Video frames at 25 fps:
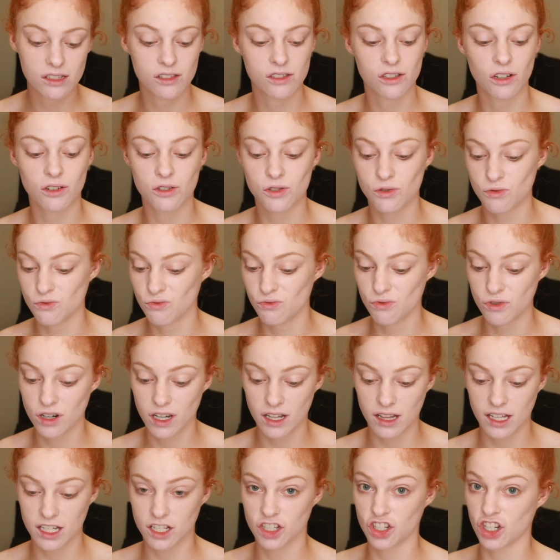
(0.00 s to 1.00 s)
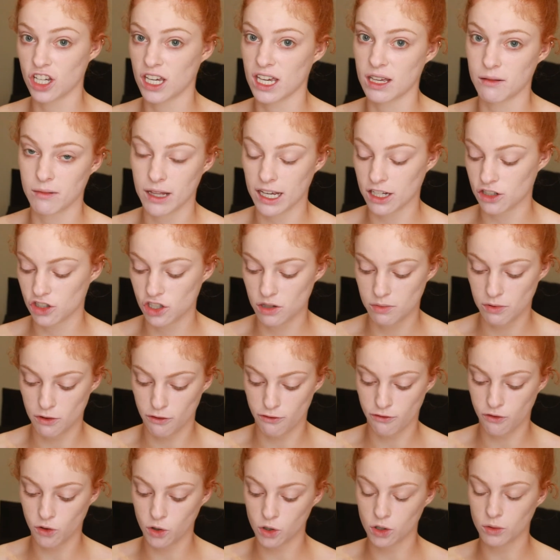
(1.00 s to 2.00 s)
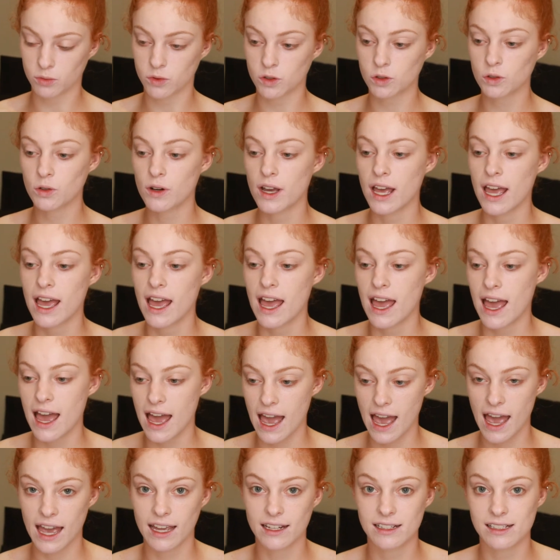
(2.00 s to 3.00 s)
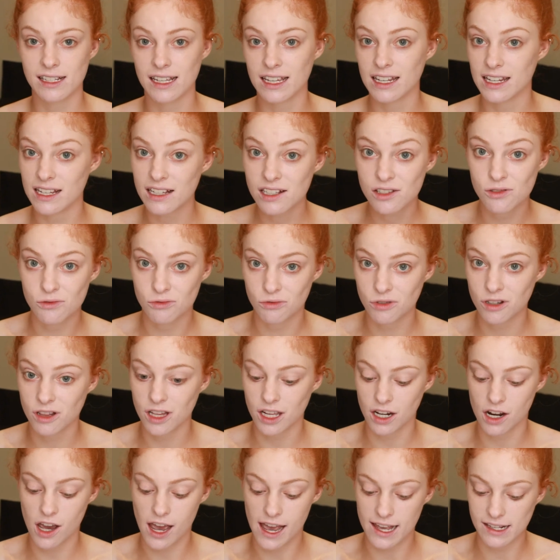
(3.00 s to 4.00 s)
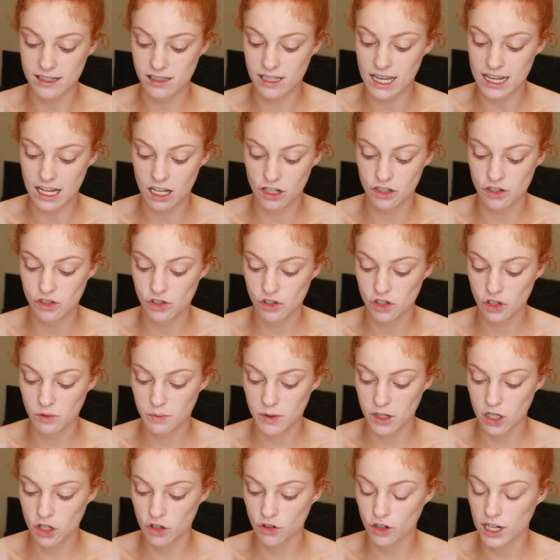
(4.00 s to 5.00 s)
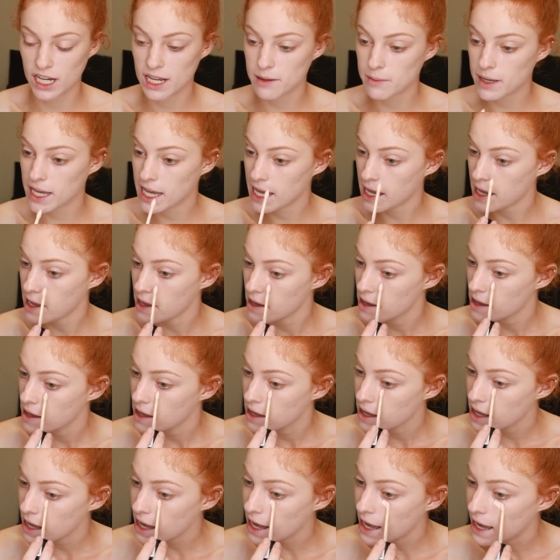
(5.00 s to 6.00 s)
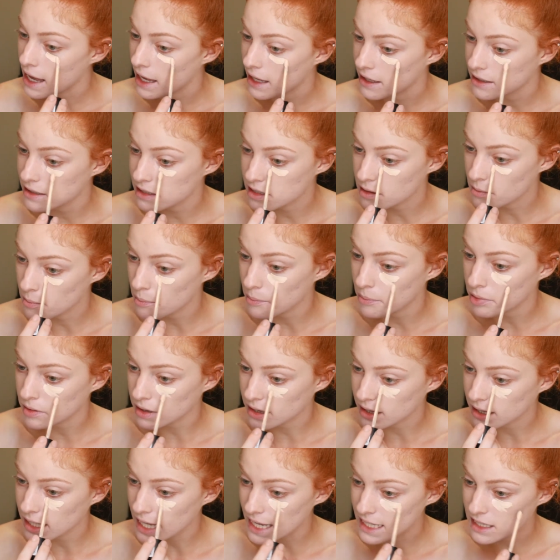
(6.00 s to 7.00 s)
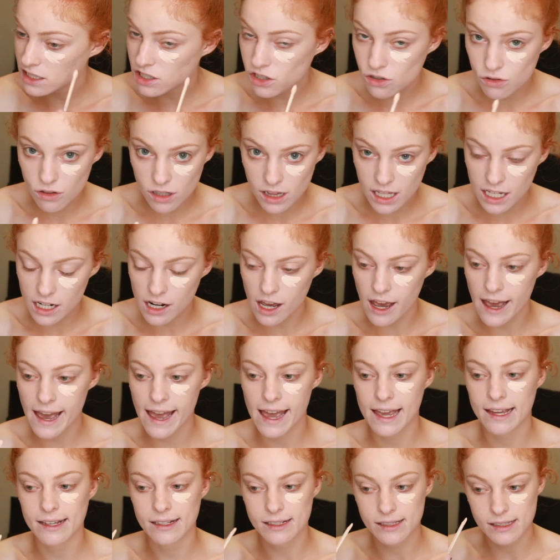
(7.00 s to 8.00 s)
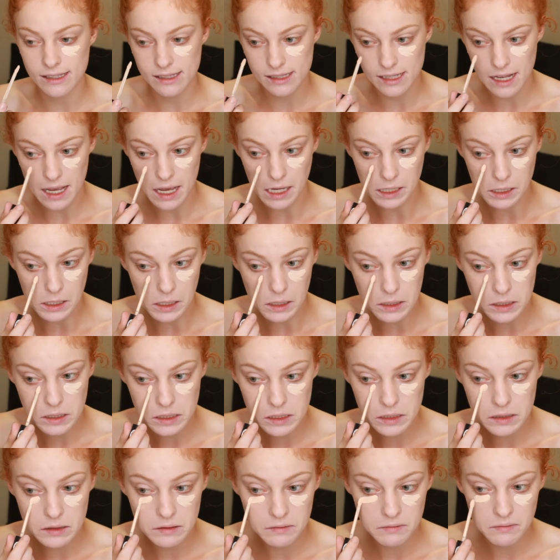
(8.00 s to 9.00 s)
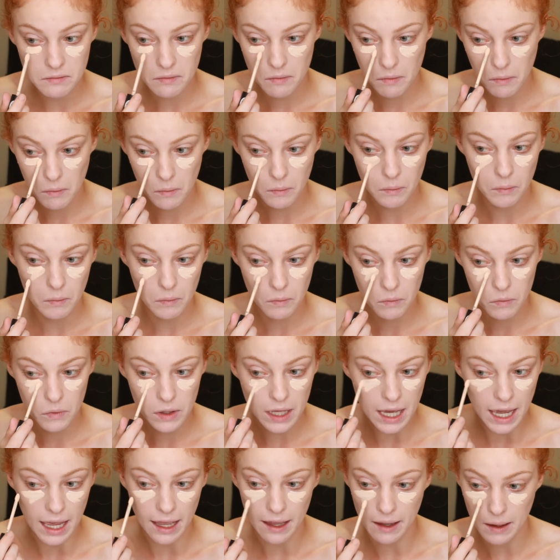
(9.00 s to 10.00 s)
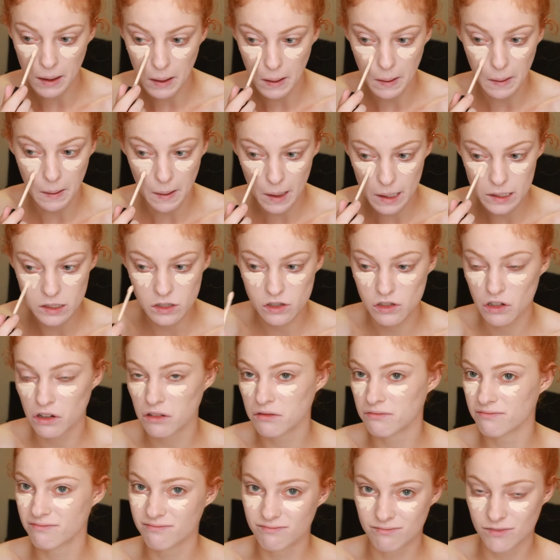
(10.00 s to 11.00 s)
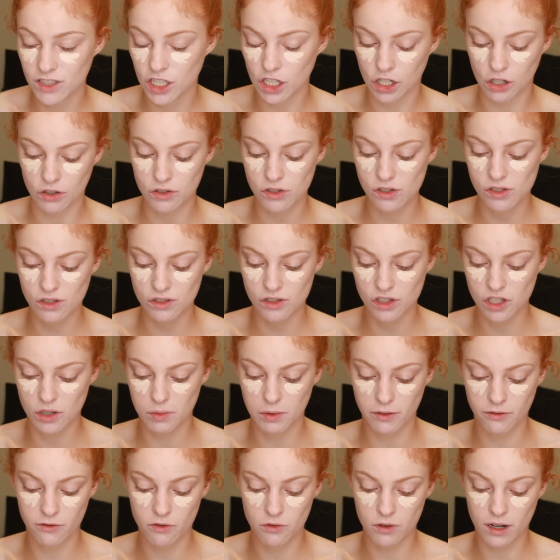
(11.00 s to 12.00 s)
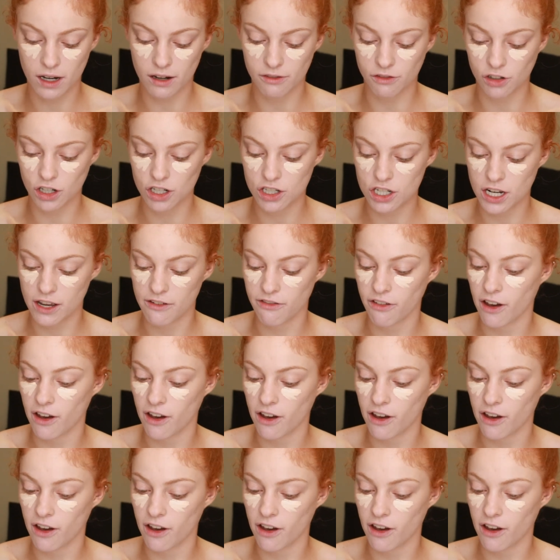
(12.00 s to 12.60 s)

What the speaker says: so it's really cheap, like super affordable, and it is really nice. Like, it's super creamy and blends really nice, and yeah, it's not, you know, it's not super full coverage, I